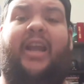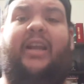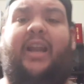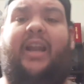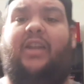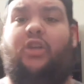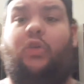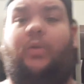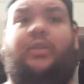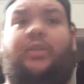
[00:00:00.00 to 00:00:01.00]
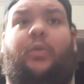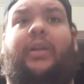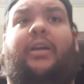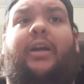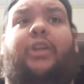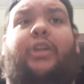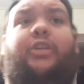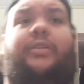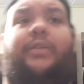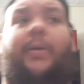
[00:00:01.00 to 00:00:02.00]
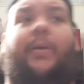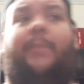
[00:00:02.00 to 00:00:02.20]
That is a short story collection, so